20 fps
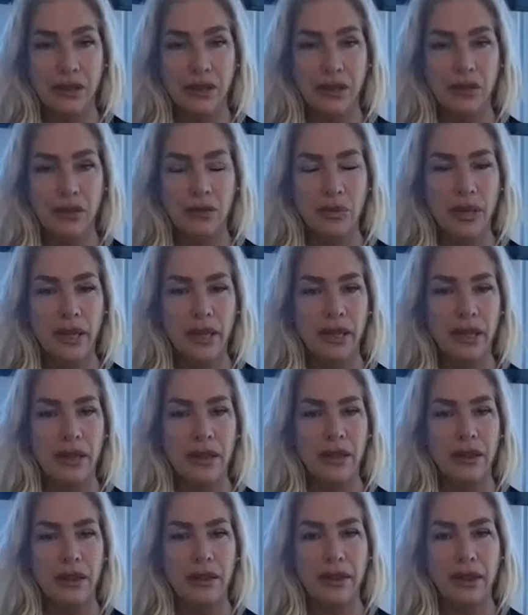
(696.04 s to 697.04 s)

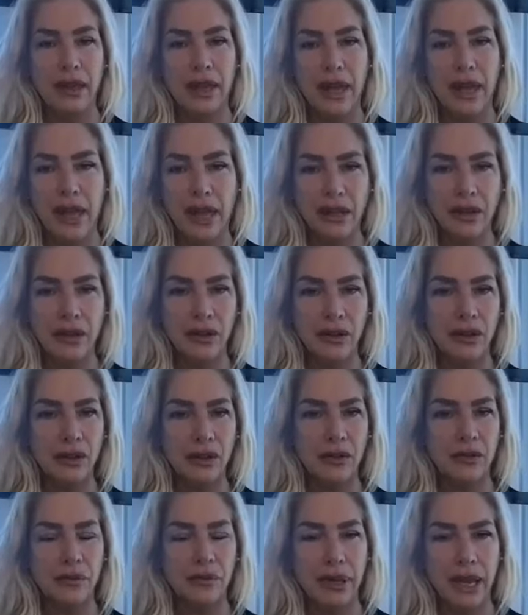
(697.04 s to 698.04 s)
with
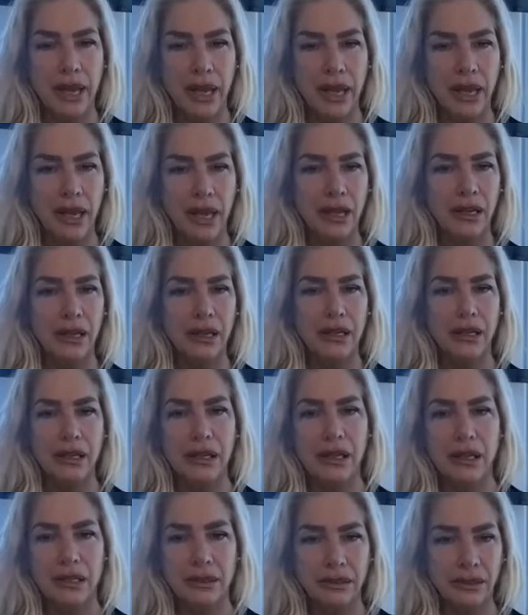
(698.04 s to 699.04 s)
anger, pain,
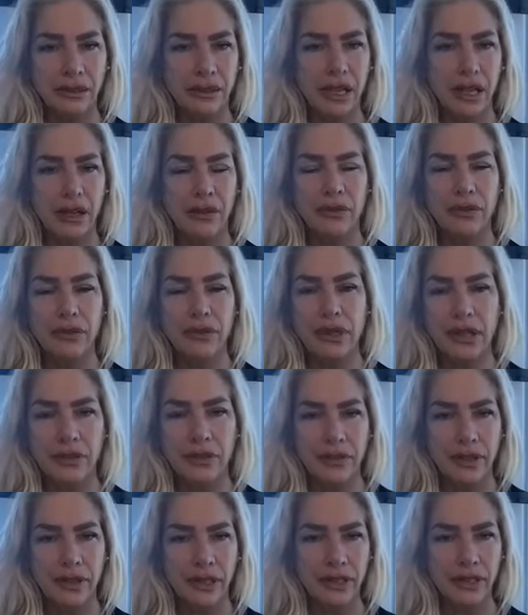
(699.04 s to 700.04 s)
guilt,
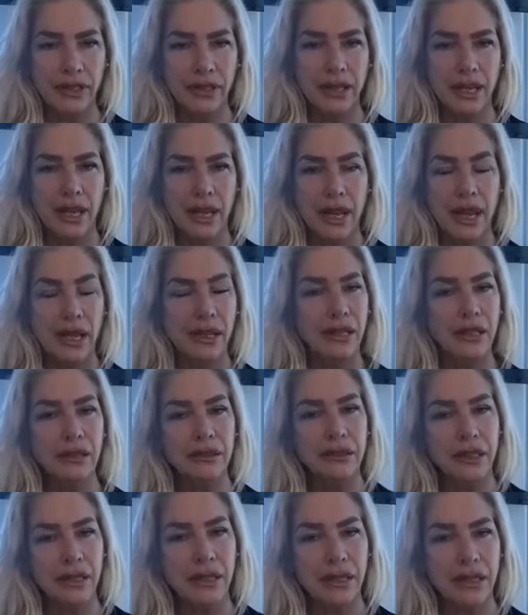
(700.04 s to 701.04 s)
unforgiveness, and
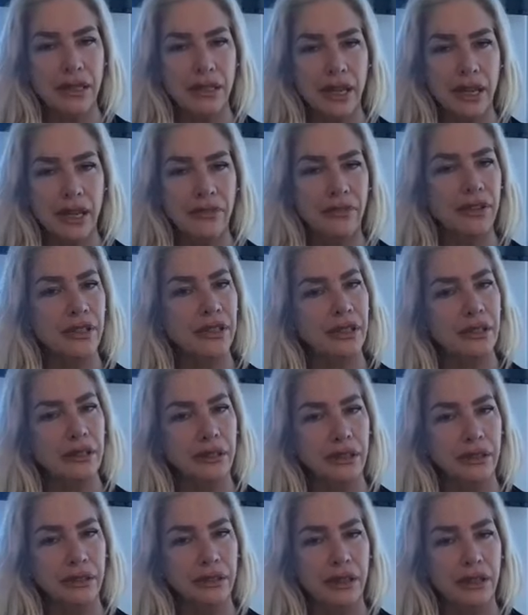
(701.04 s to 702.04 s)
illness, and physical
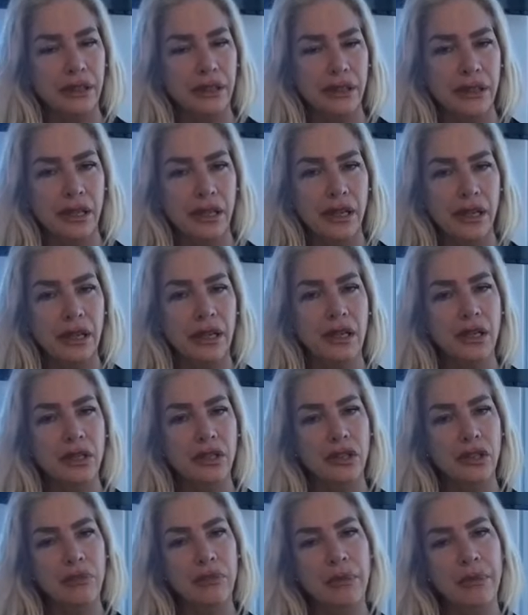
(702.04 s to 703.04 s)
illness.
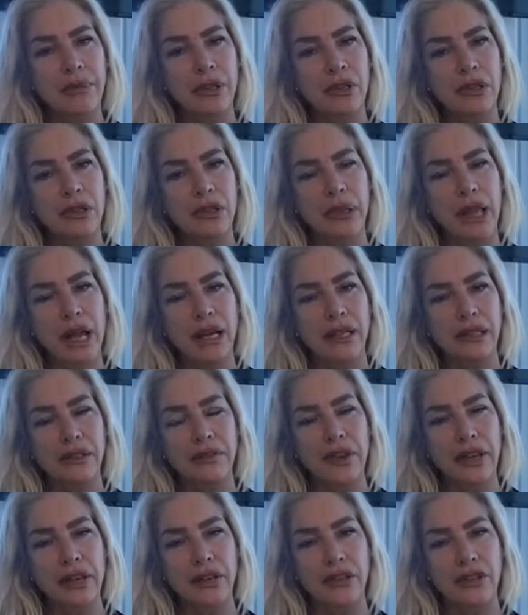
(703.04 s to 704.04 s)
So remember those blocks
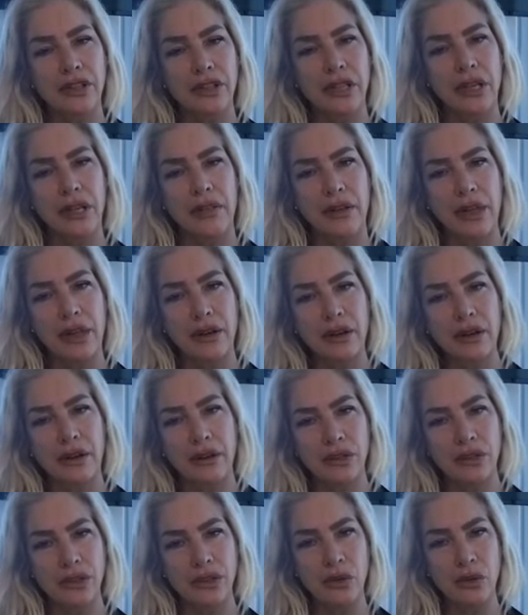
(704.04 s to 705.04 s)
of energy that are
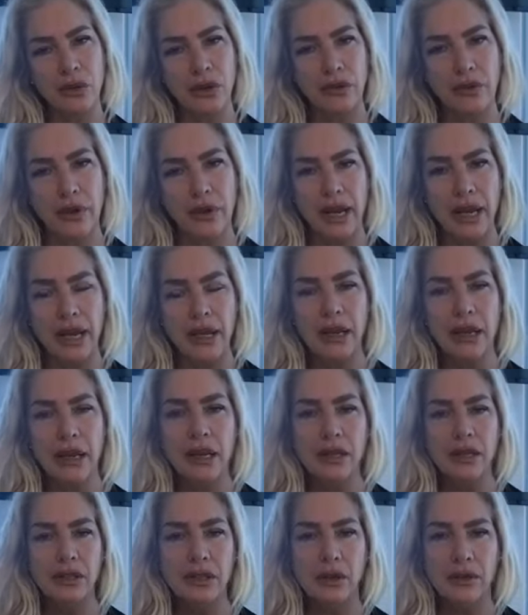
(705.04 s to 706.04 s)
stored, right?
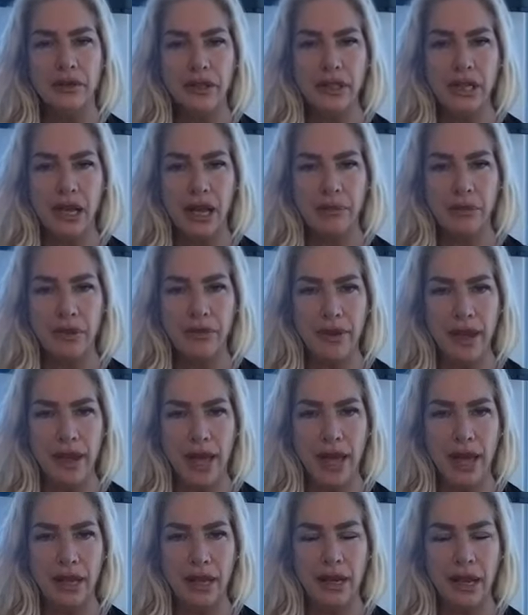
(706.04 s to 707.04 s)
So every time we've
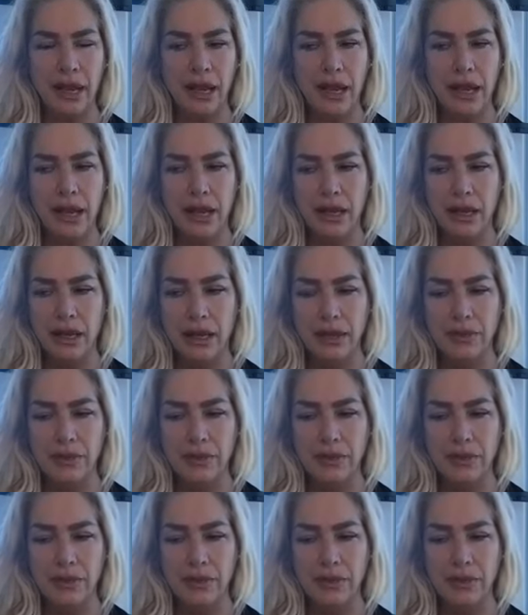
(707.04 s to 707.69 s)
had a